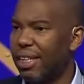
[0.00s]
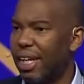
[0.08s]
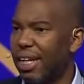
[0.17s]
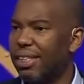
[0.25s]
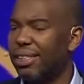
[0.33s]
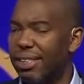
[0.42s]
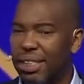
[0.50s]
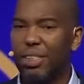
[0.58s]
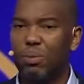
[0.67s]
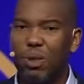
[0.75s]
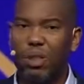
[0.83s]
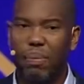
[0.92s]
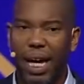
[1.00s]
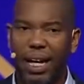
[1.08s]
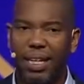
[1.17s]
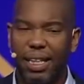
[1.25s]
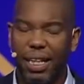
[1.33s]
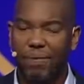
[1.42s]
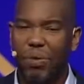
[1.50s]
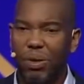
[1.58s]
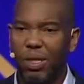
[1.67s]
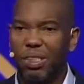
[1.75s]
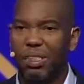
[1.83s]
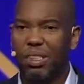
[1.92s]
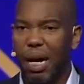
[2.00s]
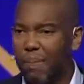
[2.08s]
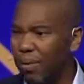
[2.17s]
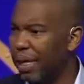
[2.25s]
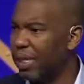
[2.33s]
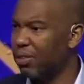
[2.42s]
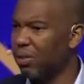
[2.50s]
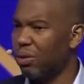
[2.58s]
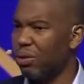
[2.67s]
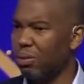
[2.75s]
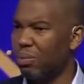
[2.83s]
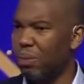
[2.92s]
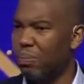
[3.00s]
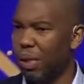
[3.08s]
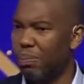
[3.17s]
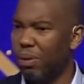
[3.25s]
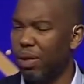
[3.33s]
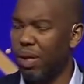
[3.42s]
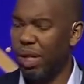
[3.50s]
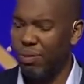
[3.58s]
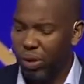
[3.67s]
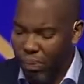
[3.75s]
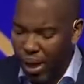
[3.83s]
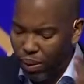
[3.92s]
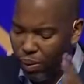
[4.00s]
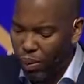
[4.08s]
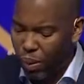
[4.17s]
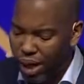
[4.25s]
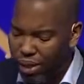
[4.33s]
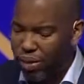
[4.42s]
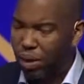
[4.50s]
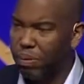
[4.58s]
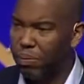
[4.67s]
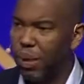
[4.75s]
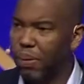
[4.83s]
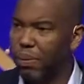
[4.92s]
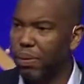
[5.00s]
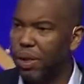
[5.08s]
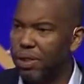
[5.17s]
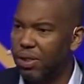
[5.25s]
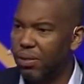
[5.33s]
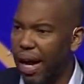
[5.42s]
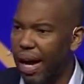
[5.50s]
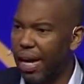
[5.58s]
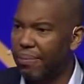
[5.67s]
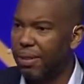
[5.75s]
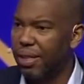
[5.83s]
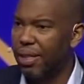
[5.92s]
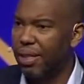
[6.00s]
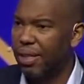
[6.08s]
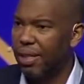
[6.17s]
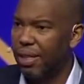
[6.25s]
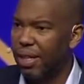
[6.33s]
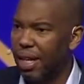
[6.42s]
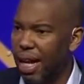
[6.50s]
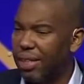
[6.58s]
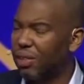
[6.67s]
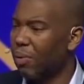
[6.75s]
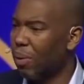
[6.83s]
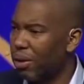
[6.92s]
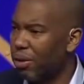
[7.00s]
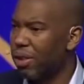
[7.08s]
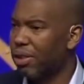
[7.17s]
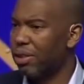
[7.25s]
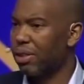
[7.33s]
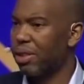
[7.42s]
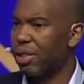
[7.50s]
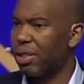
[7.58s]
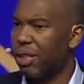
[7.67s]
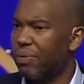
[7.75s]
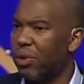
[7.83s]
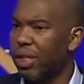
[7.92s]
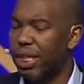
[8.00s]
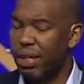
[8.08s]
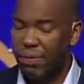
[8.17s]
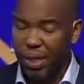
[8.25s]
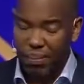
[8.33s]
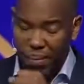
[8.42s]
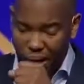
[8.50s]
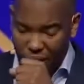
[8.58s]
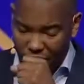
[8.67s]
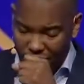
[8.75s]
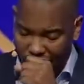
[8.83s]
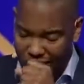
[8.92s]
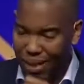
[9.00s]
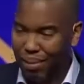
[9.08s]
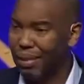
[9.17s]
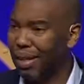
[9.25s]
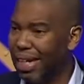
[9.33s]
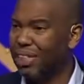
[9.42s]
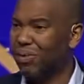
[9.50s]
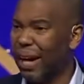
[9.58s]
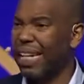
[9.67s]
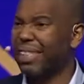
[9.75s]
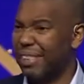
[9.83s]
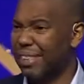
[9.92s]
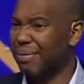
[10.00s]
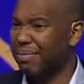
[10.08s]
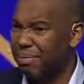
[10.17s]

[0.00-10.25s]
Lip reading: And the decision was made that if you could separate two groups of people, if you could make one group of people ascribed as the workers, if you could give them less rights,